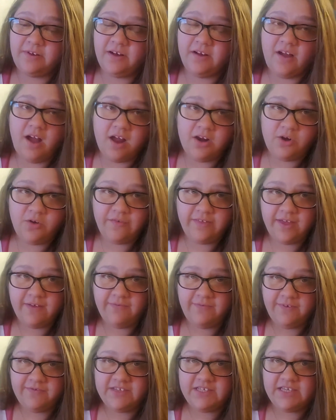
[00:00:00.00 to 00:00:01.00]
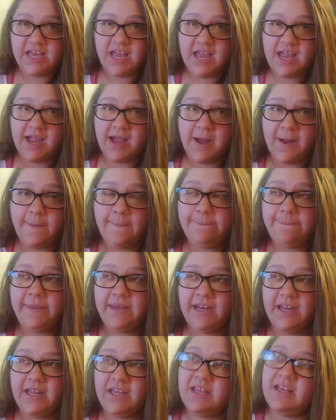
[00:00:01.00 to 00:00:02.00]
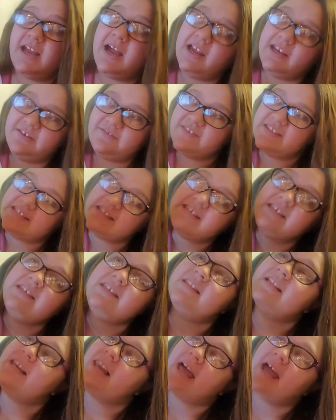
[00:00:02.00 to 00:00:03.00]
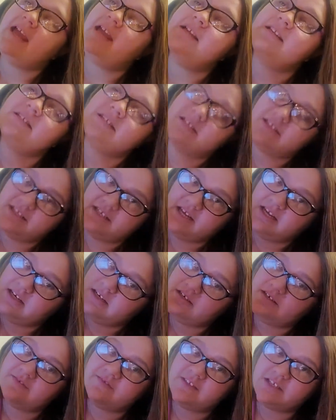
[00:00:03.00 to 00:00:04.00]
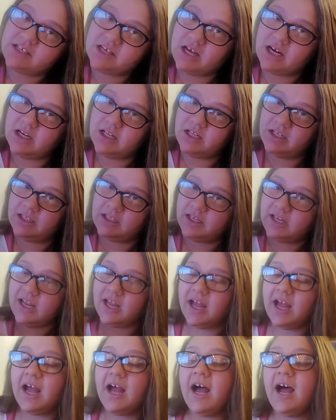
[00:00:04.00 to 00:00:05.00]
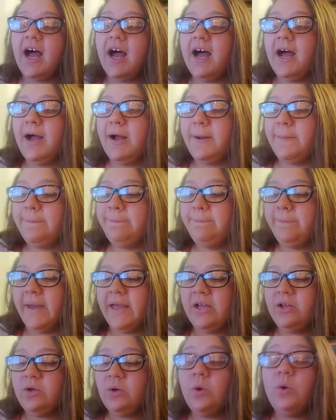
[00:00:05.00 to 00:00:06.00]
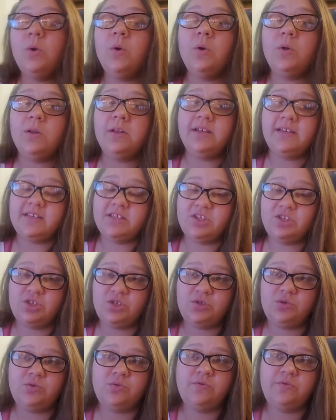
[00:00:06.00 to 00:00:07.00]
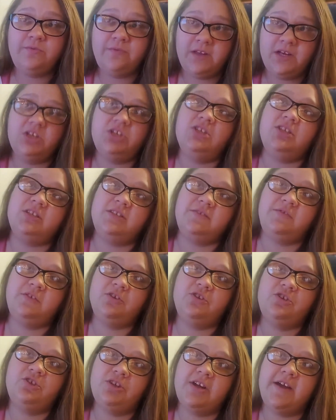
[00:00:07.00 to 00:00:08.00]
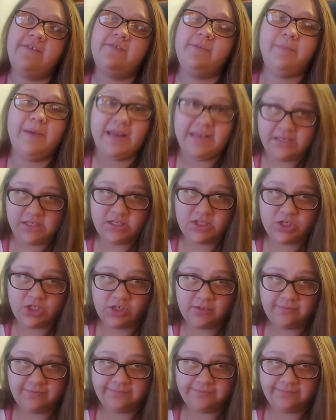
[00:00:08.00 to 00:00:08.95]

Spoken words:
gotten over that 50K hump and I can kind of see the light at the end of the tunnel, my goal is to finish this first draft by Easter.